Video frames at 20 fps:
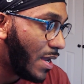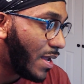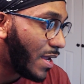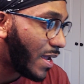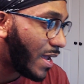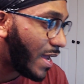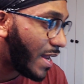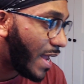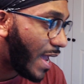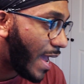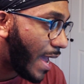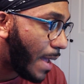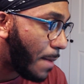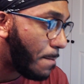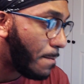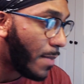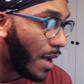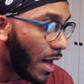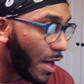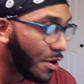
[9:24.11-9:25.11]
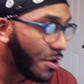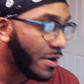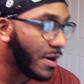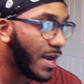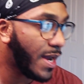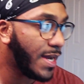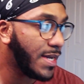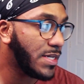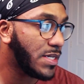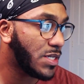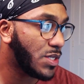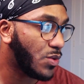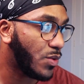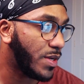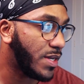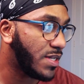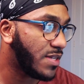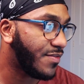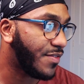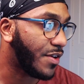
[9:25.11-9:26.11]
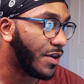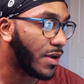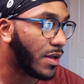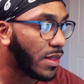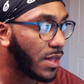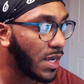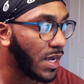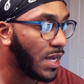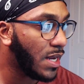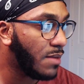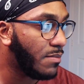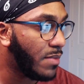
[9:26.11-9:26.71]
get a modernized twist for clean,